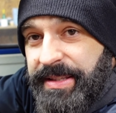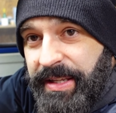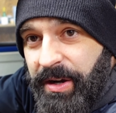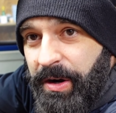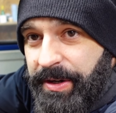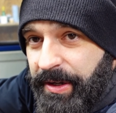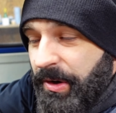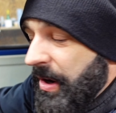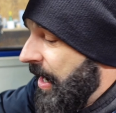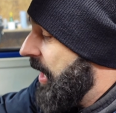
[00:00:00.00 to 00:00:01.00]
the car in the
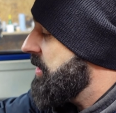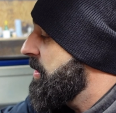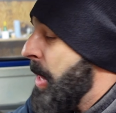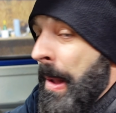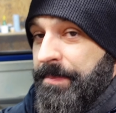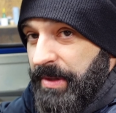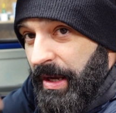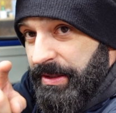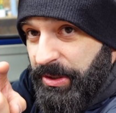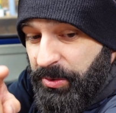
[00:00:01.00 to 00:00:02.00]
garage.
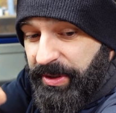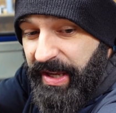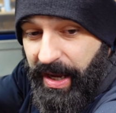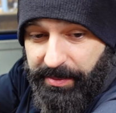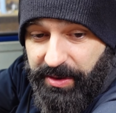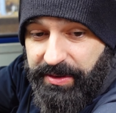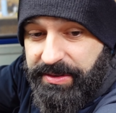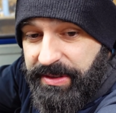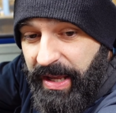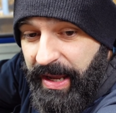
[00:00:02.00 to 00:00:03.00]
Got the new camera on the
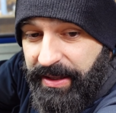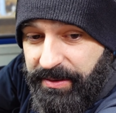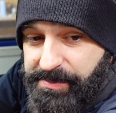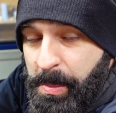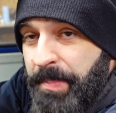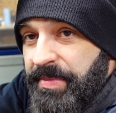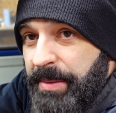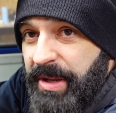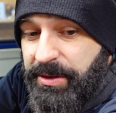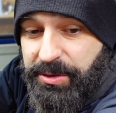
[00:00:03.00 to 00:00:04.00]
stand.
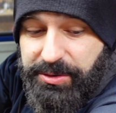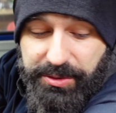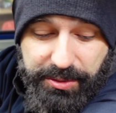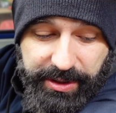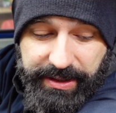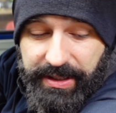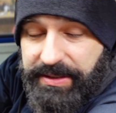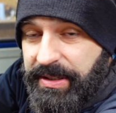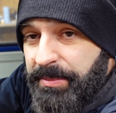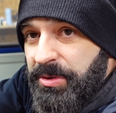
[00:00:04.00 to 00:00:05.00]
I'm not used to doing
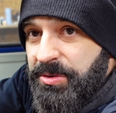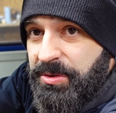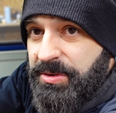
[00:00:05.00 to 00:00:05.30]
this. I'm used to